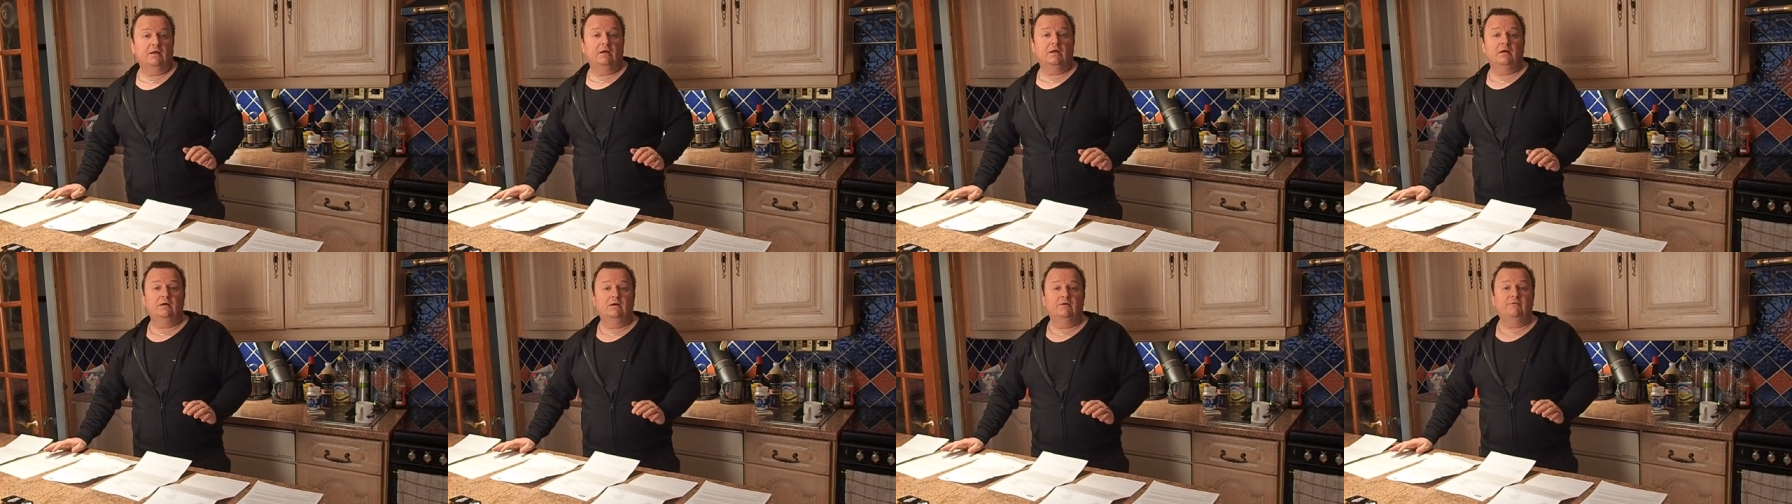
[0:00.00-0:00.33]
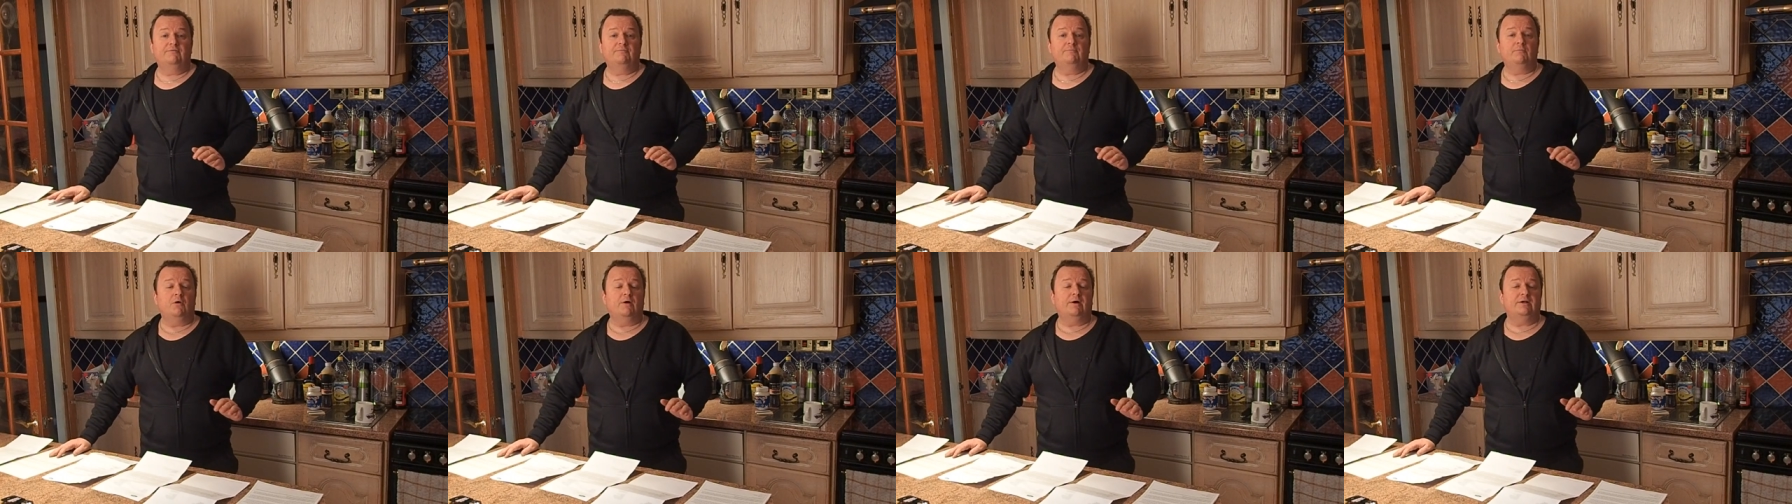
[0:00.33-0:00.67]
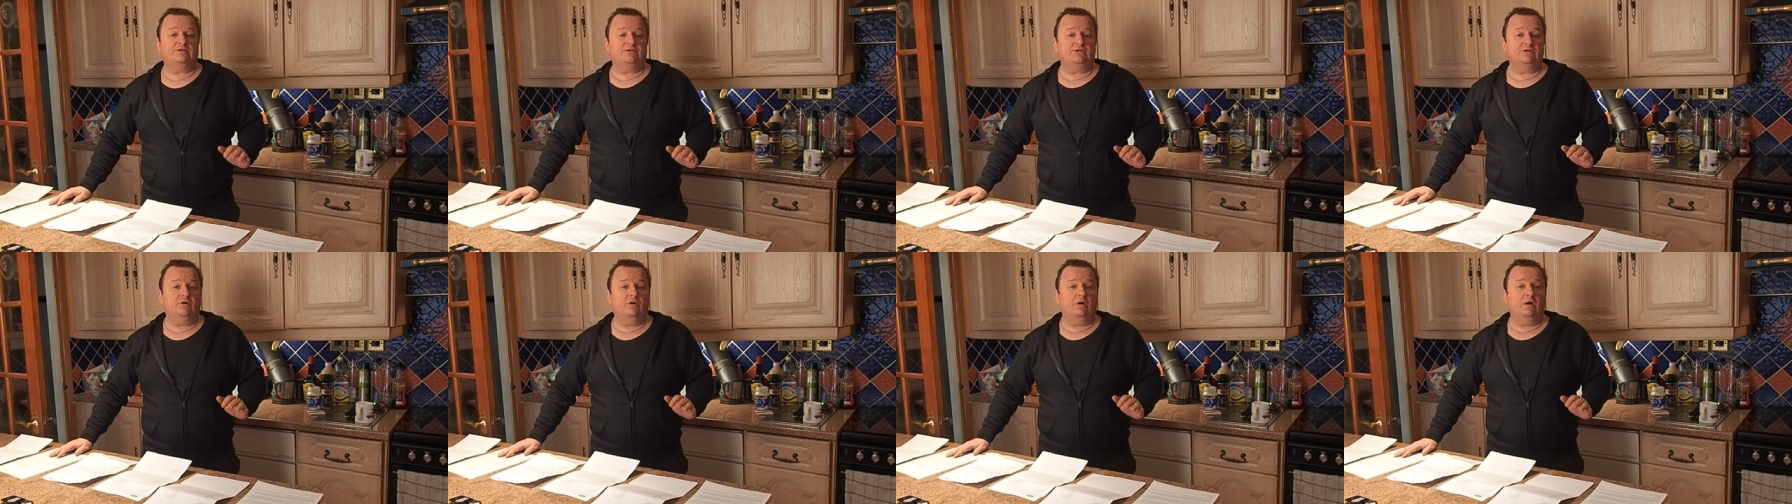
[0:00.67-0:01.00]
of my
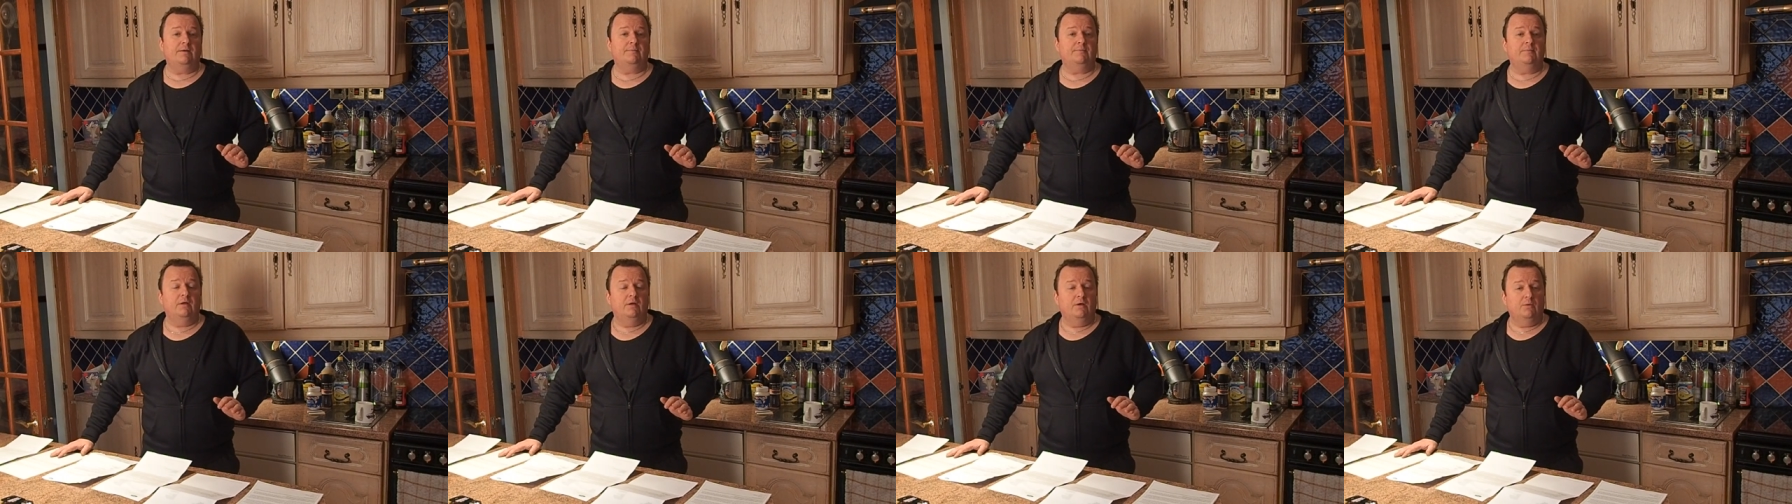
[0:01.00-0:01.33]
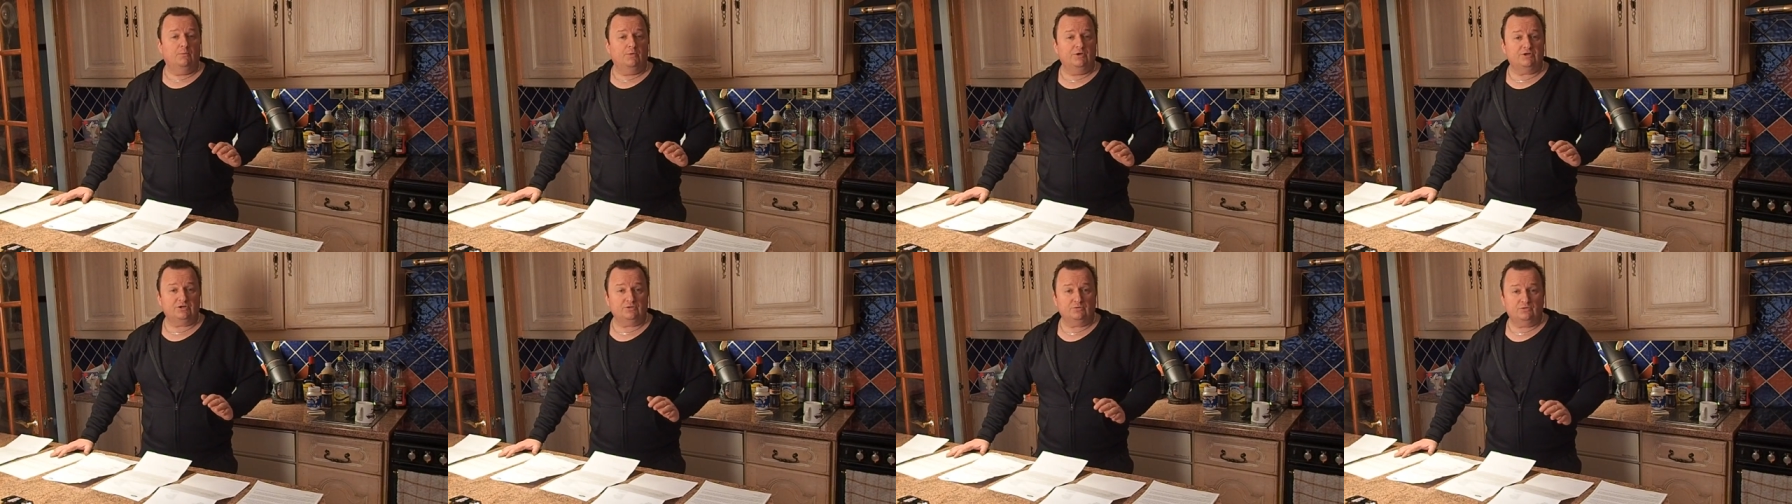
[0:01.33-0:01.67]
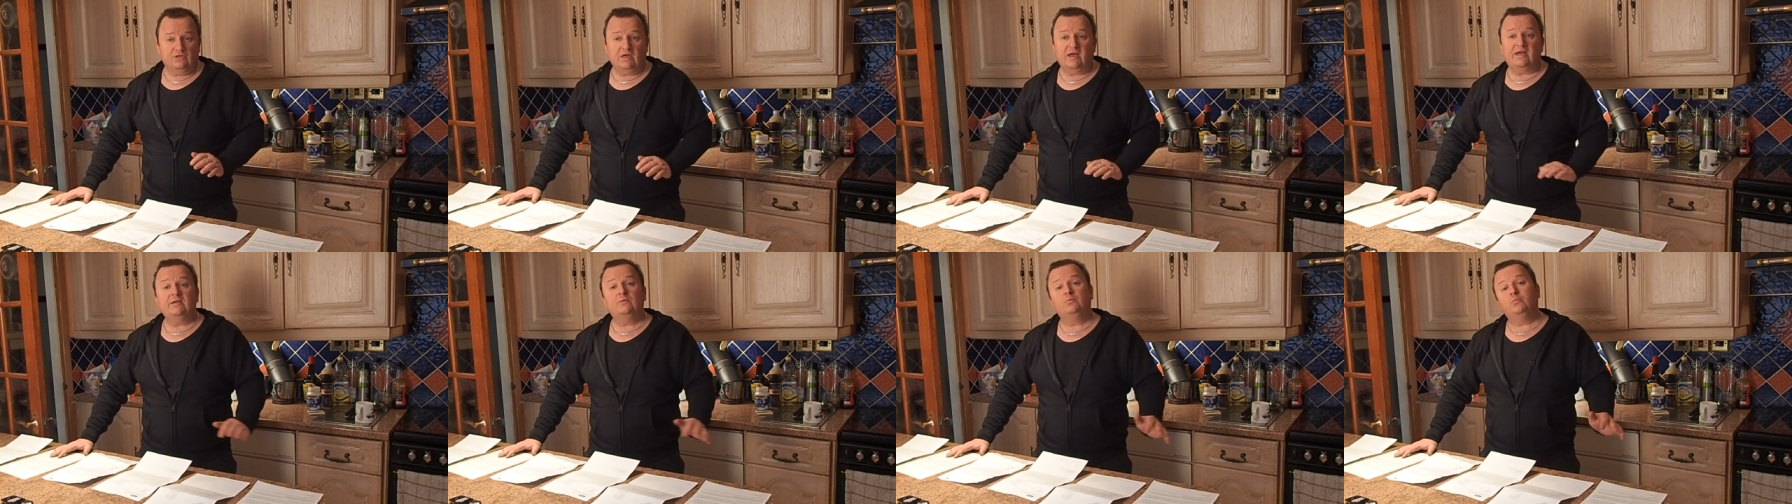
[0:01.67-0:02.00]
time, which
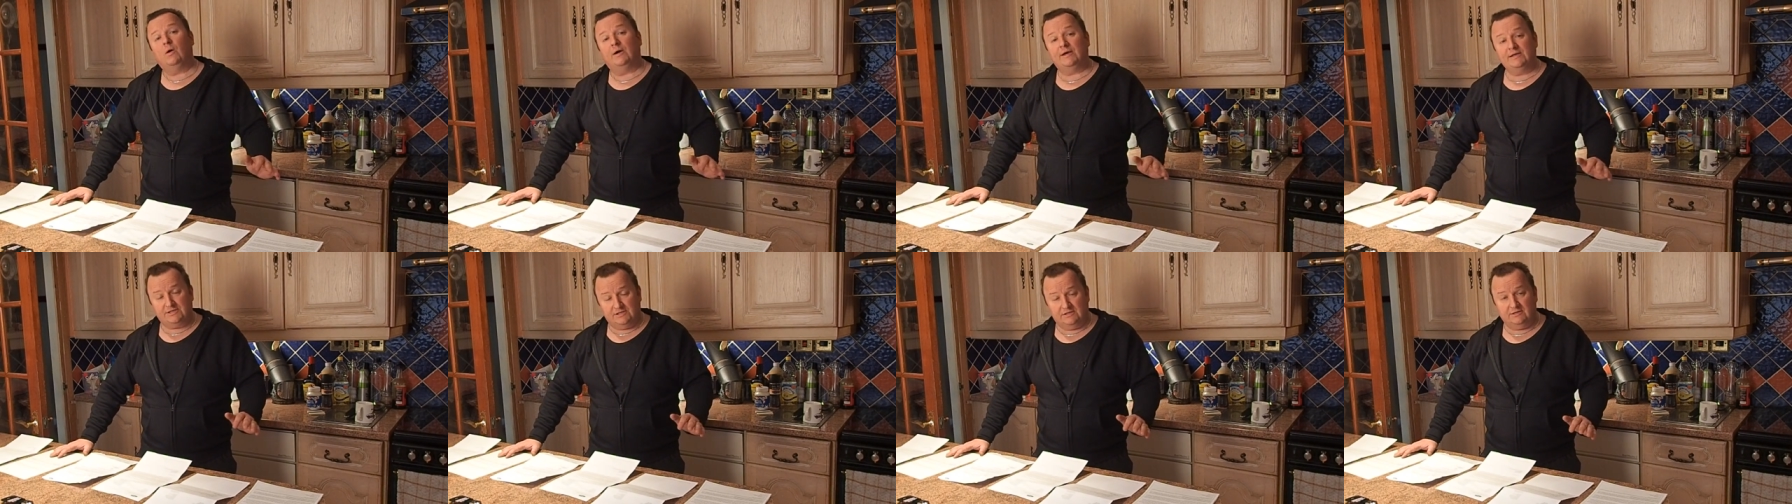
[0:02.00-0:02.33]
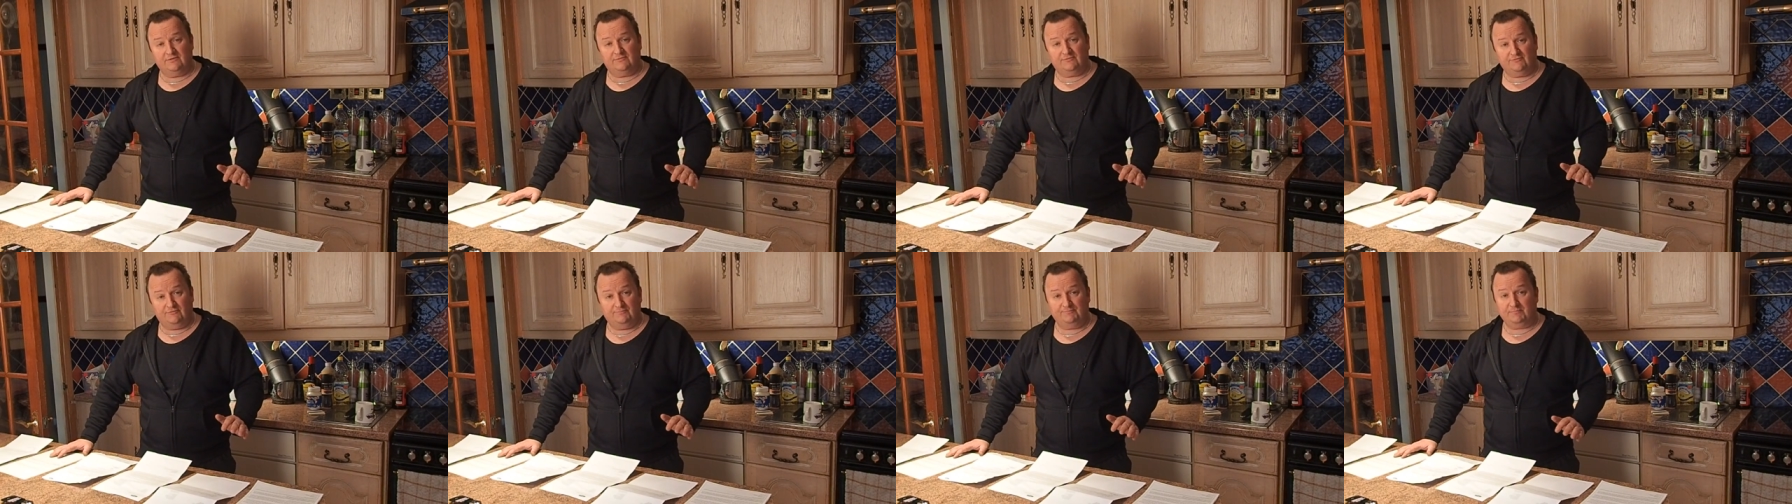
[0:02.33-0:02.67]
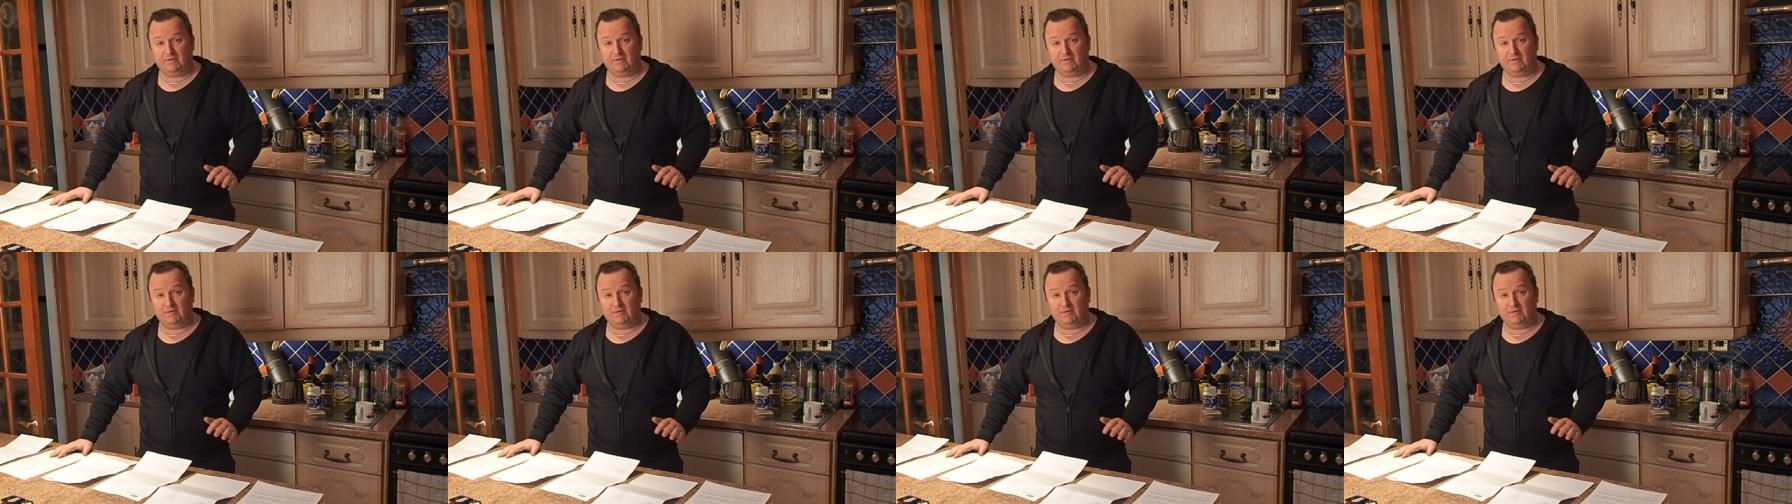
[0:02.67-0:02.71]
they'd wasted